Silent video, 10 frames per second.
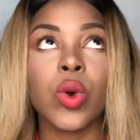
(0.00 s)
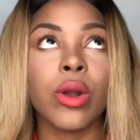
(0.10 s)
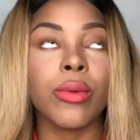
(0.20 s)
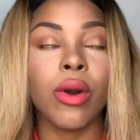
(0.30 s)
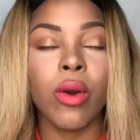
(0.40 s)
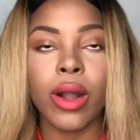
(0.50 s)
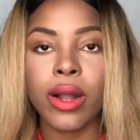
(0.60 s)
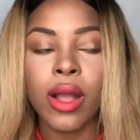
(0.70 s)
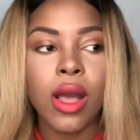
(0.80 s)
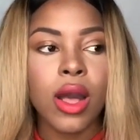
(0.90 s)

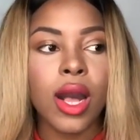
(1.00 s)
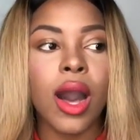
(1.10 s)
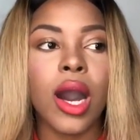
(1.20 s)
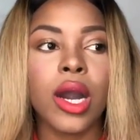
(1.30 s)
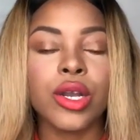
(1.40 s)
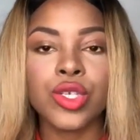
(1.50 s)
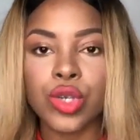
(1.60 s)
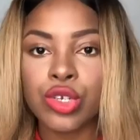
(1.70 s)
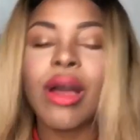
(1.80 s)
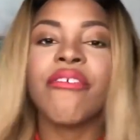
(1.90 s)
or cars
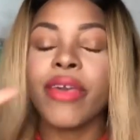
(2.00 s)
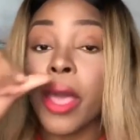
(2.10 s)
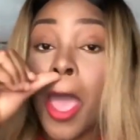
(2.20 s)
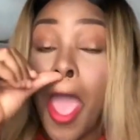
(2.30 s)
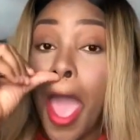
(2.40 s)
or traffic,